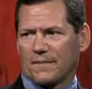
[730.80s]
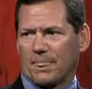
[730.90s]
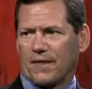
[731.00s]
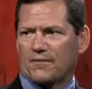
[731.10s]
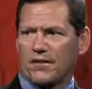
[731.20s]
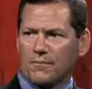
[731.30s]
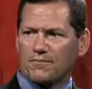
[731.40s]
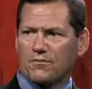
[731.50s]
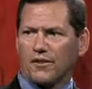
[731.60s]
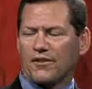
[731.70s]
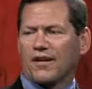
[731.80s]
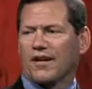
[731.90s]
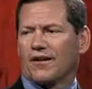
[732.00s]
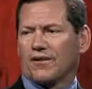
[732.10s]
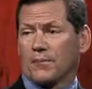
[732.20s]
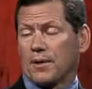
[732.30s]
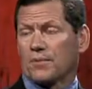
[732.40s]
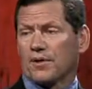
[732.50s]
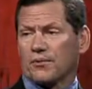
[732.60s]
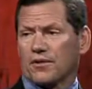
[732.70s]
that comes with the
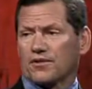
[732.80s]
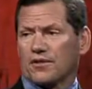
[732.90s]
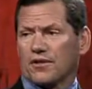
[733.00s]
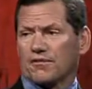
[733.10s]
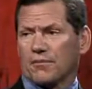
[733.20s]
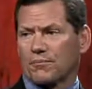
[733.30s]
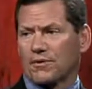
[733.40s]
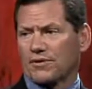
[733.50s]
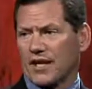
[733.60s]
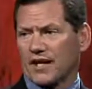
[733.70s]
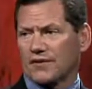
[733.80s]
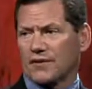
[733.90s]
people that we serve and protect.